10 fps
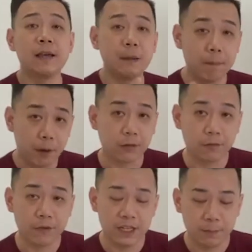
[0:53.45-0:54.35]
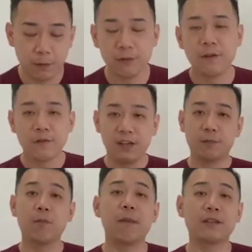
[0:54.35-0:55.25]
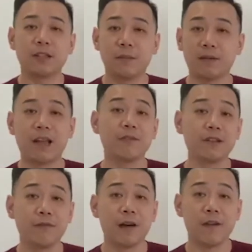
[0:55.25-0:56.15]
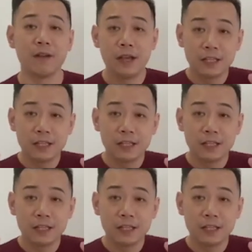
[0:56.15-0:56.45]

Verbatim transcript: import to Facebook, Facebook match about one thousand five.